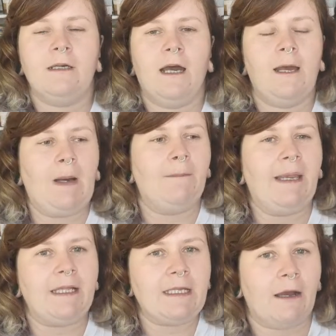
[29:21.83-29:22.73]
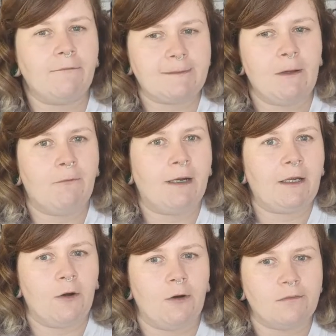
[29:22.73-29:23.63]
I'll make an announcement when
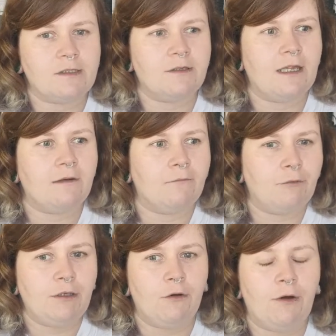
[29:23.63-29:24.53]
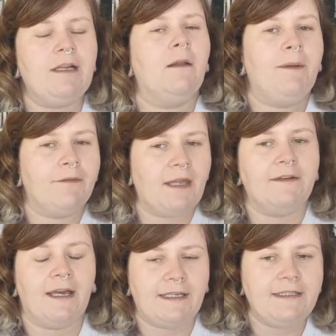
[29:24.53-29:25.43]
it comes, so then we know, and it'll be on that
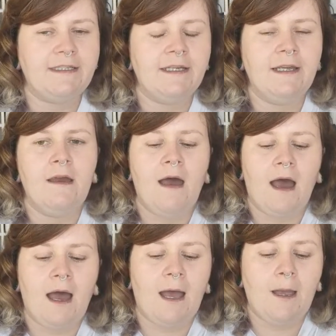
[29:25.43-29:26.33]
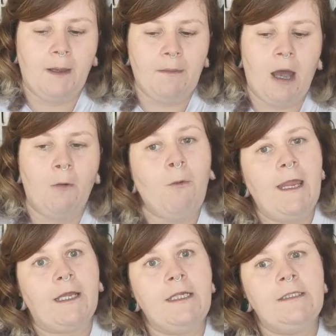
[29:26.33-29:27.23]
night. And
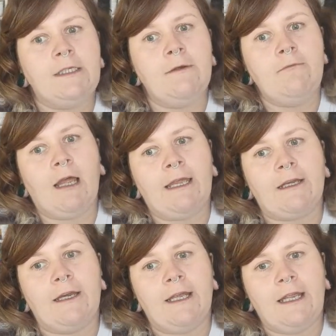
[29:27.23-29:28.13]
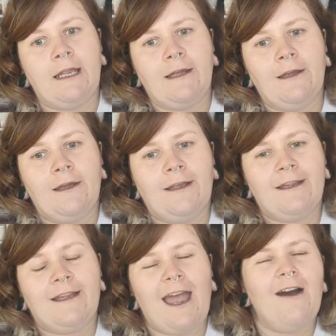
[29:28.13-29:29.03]
we can do like a
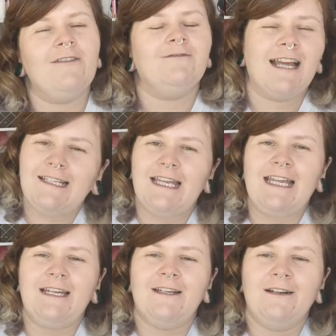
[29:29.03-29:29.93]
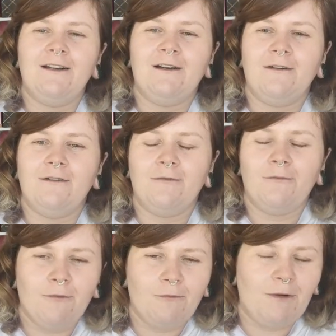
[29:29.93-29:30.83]
get unready
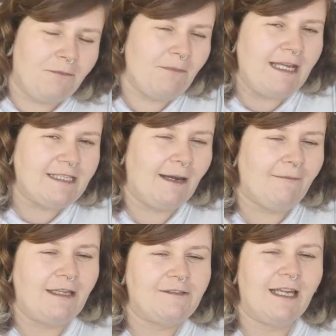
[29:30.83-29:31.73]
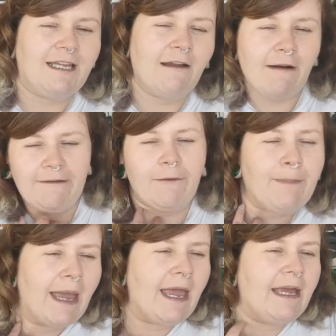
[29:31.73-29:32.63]
with me type thing. So like get ready for
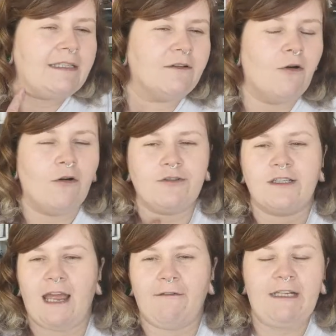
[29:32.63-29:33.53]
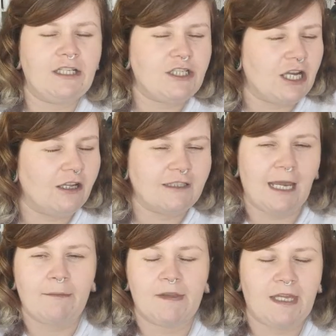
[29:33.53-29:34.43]
bed or just get ready to chill
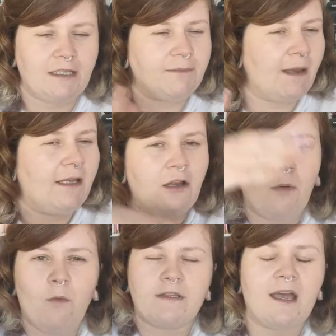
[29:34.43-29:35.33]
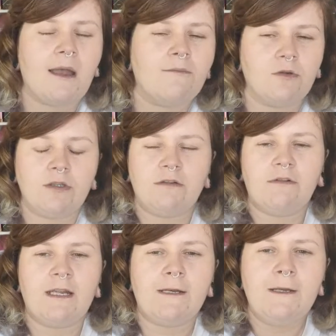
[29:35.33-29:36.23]
type of a thing, depending on what time zone you're
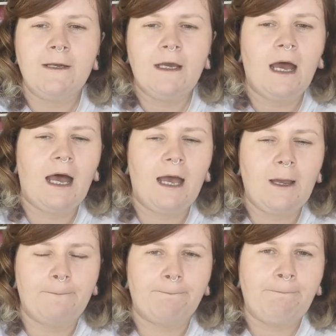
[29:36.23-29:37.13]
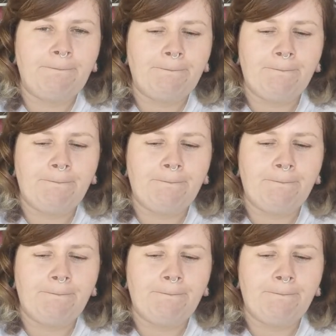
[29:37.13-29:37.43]
in. And